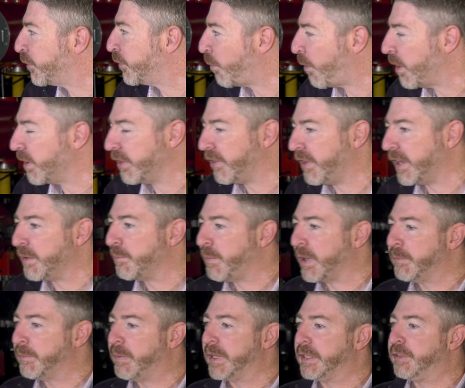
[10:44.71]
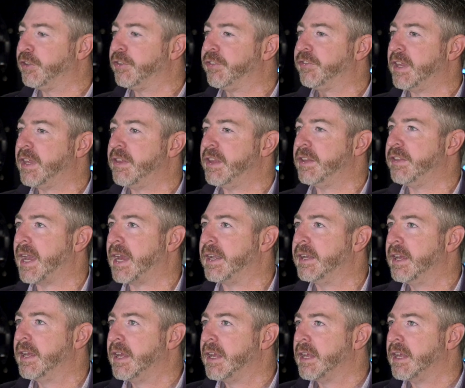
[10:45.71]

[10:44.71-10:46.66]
is one thing, but just that